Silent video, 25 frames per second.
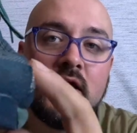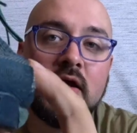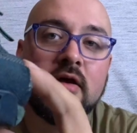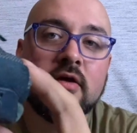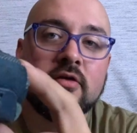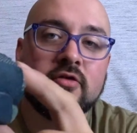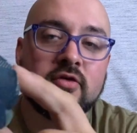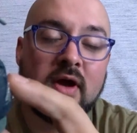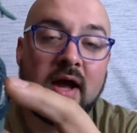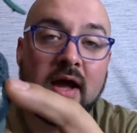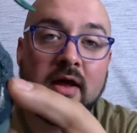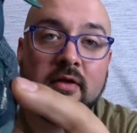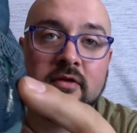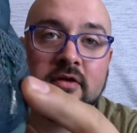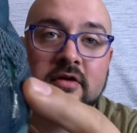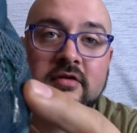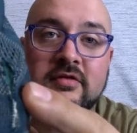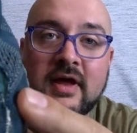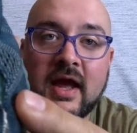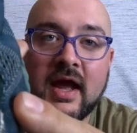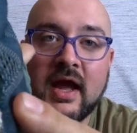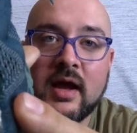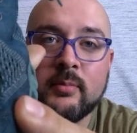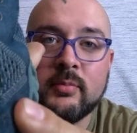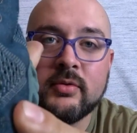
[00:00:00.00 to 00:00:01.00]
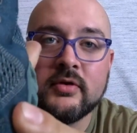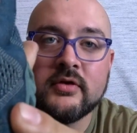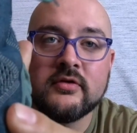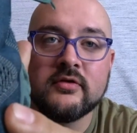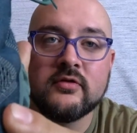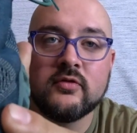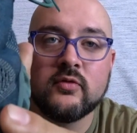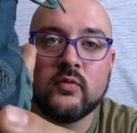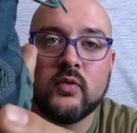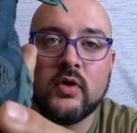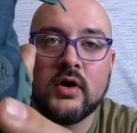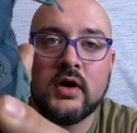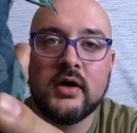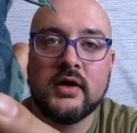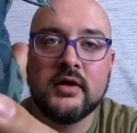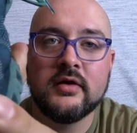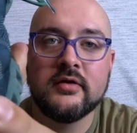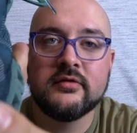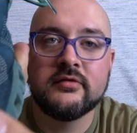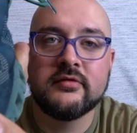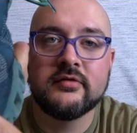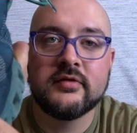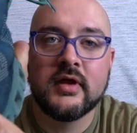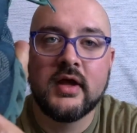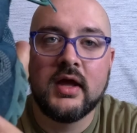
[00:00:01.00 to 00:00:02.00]
So how this happened
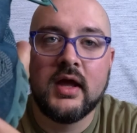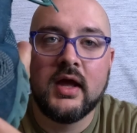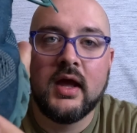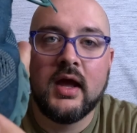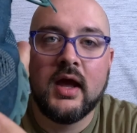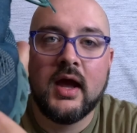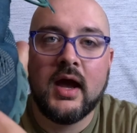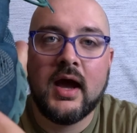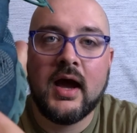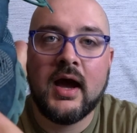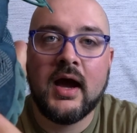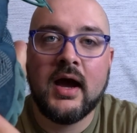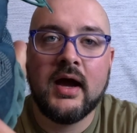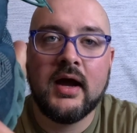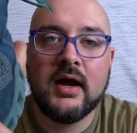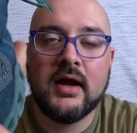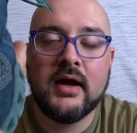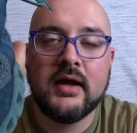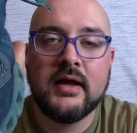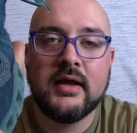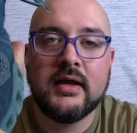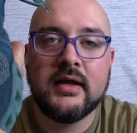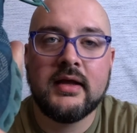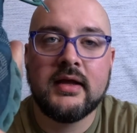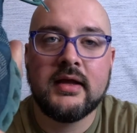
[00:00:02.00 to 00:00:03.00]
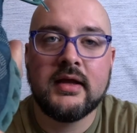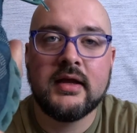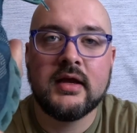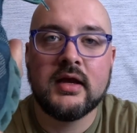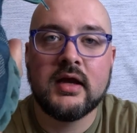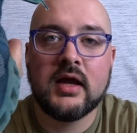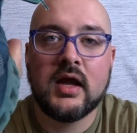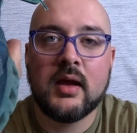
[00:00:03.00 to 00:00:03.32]
was I